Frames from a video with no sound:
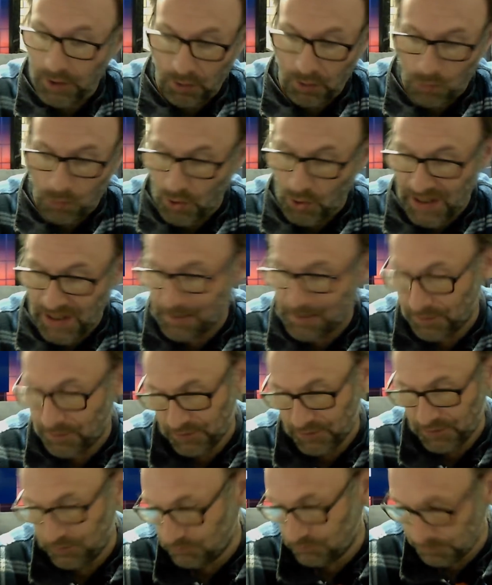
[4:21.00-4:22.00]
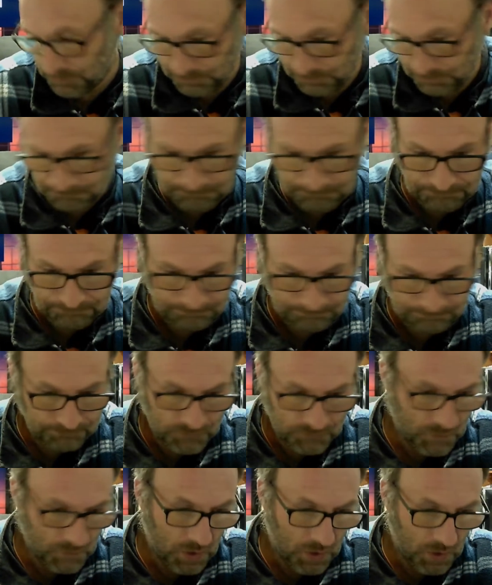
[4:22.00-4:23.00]
what happened.
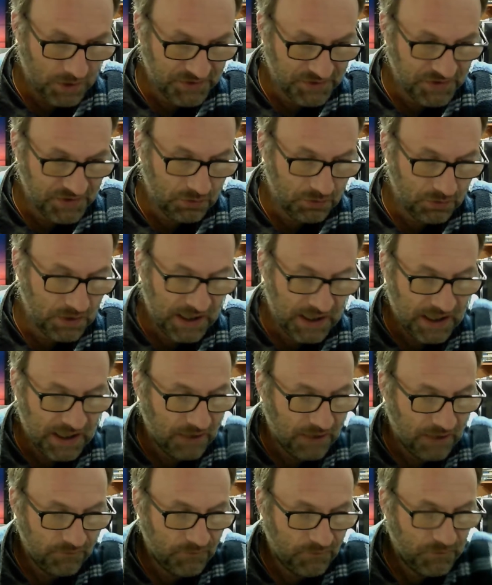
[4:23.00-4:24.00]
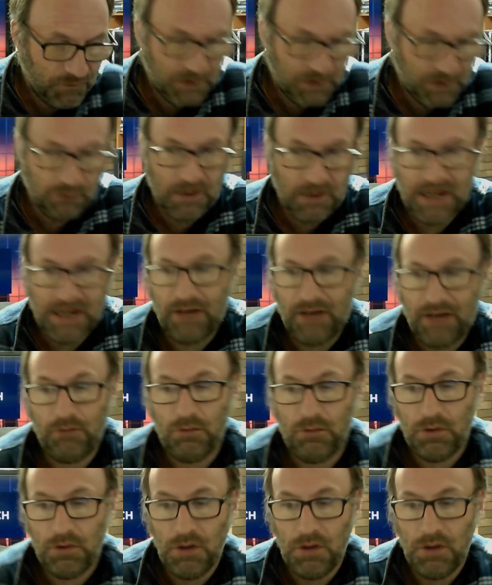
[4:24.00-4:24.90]
I still can't figure out,